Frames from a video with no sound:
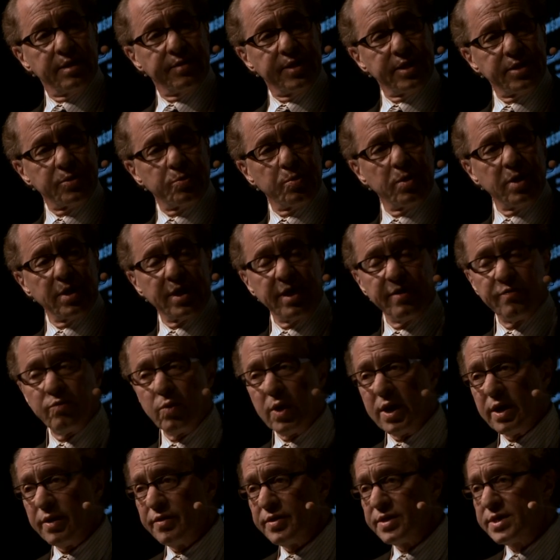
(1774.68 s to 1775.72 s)
This will give
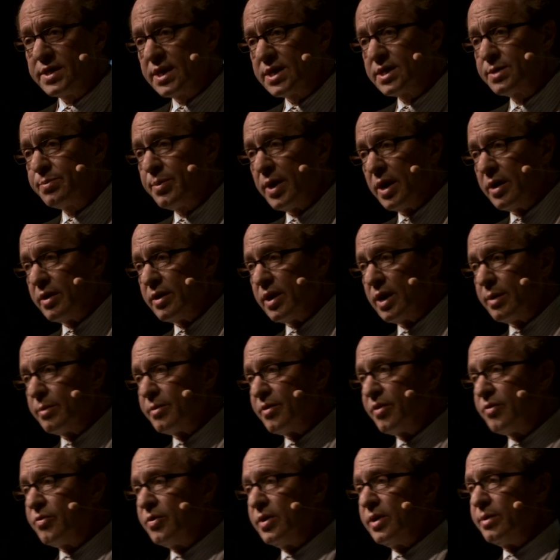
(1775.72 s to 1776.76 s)
way to the sixth paradigm
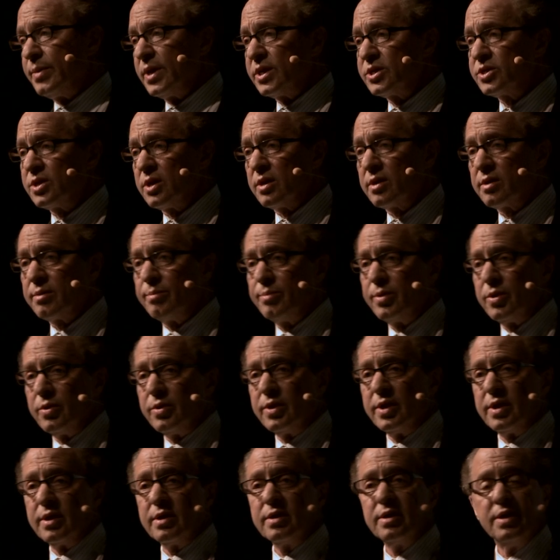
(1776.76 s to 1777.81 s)
of three-dimensional
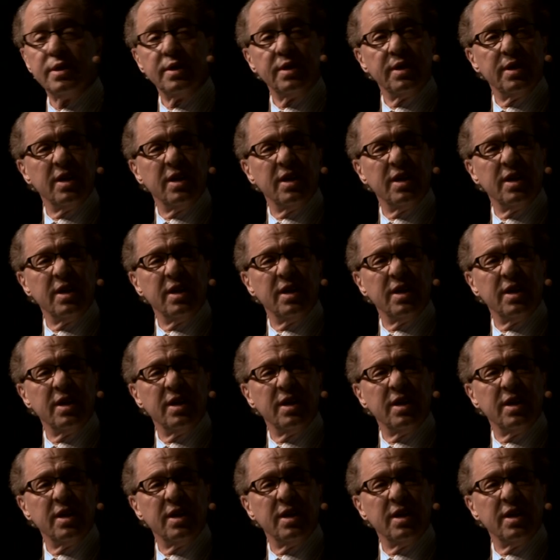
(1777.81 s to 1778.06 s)
computing.